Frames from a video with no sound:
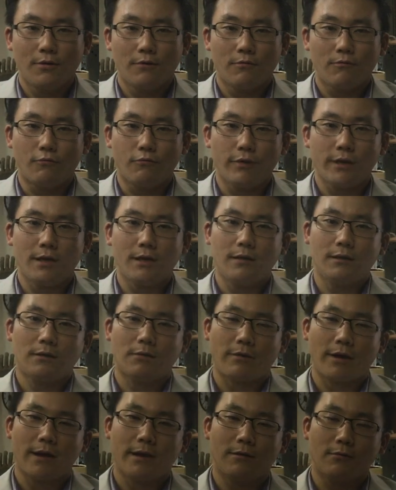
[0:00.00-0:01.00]
we
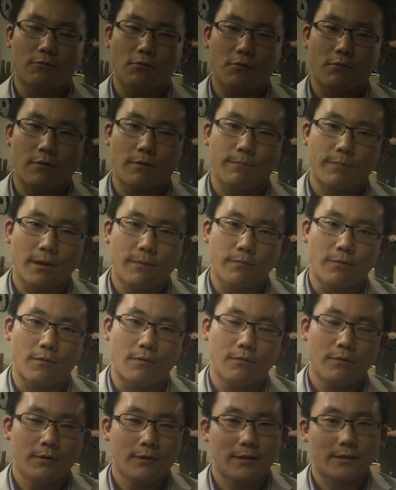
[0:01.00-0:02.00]
train local people
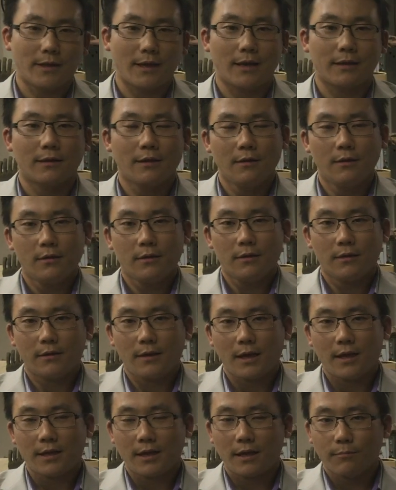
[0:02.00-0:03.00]
that
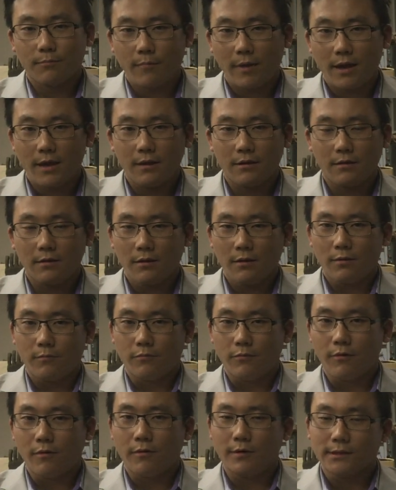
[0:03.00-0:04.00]
they can make
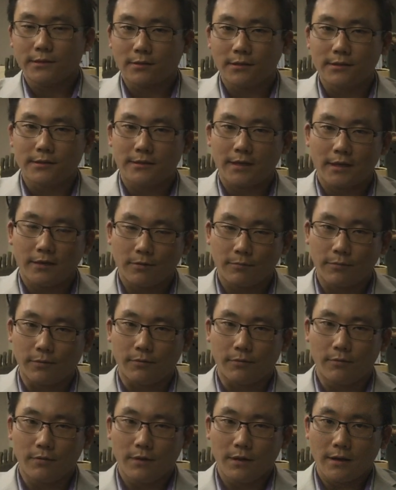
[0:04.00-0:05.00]
more
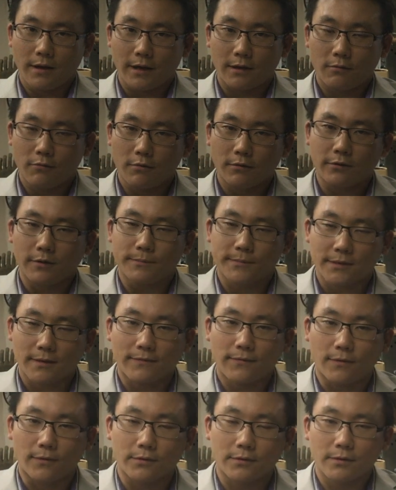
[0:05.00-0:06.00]
sustainable and long-term
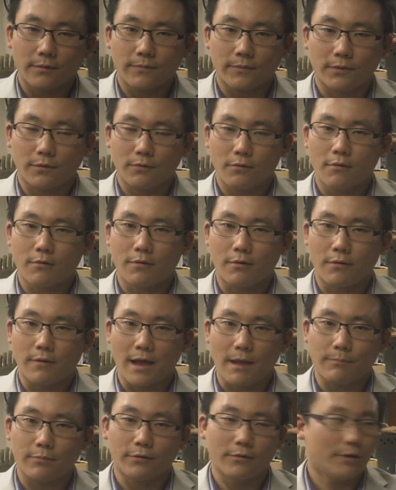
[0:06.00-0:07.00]
support for the local
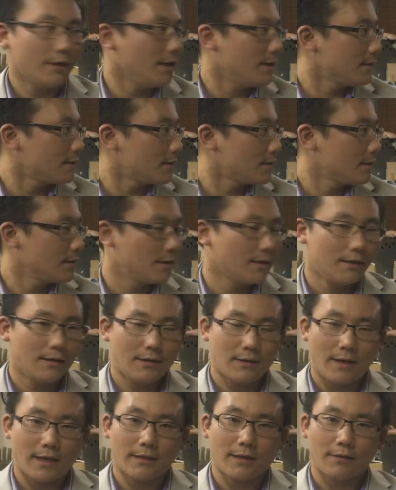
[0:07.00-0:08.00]
amputees.
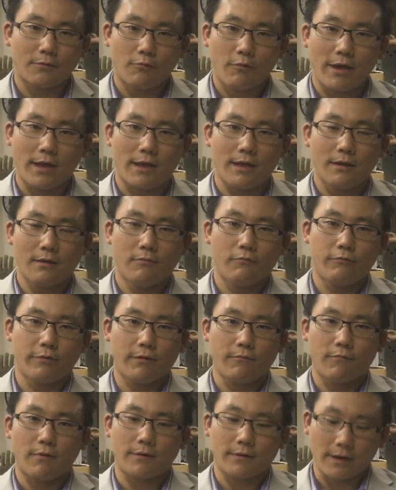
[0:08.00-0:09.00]
Like that way, we
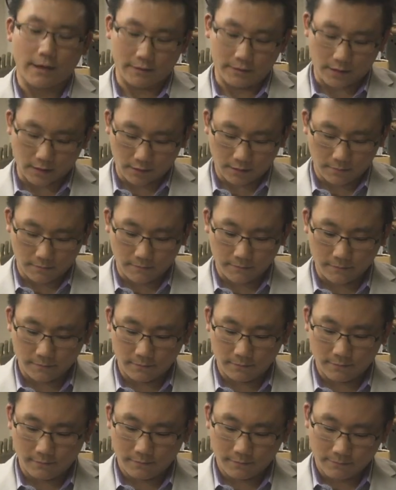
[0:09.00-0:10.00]
work like
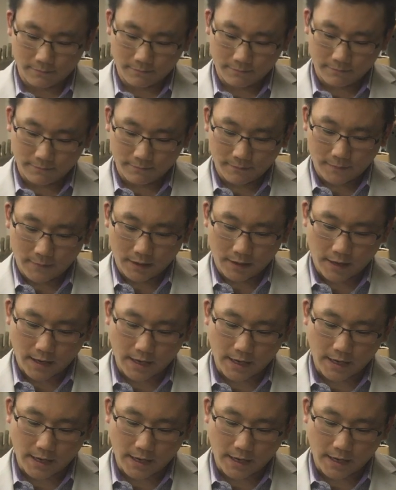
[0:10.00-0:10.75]
that.